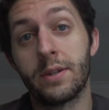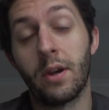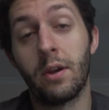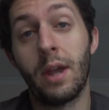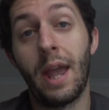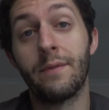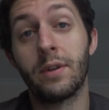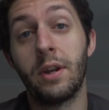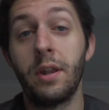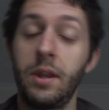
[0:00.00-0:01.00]
So
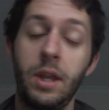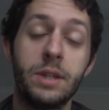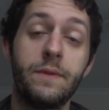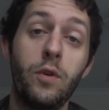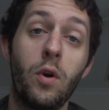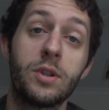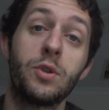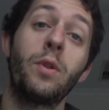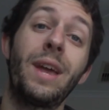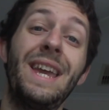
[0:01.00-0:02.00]
even in an interview, I
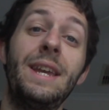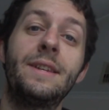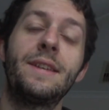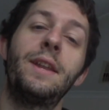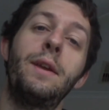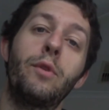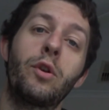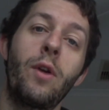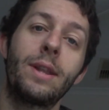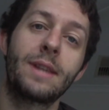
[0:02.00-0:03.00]
saw that he said he
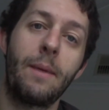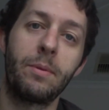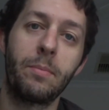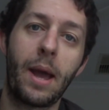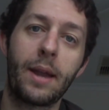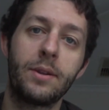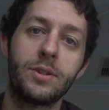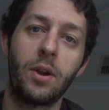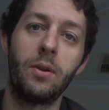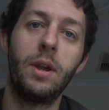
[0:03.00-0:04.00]
regrets coming back.
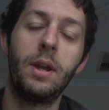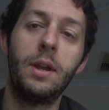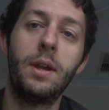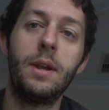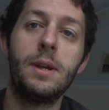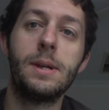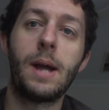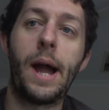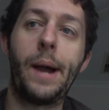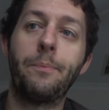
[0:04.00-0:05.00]
So
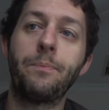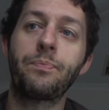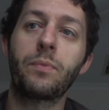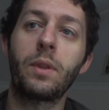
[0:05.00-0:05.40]
um,